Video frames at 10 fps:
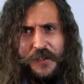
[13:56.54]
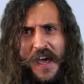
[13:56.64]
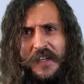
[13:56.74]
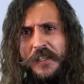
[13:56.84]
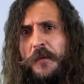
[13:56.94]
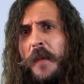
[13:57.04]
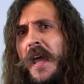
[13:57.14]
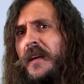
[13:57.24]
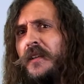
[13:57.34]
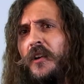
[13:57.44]
that
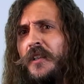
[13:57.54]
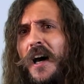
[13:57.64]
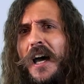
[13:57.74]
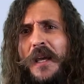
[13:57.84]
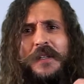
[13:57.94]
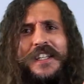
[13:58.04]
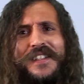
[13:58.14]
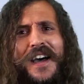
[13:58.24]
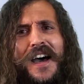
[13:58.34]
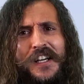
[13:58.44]
demand our time,
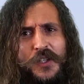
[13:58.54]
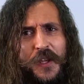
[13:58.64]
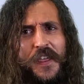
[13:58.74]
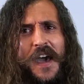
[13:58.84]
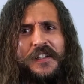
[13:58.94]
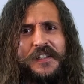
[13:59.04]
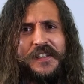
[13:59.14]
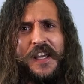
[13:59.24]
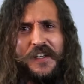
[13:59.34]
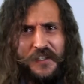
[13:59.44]
designed with that
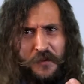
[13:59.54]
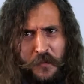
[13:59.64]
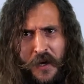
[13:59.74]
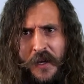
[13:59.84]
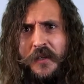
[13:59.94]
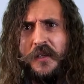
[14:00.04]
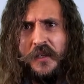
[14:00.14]
intent in mind.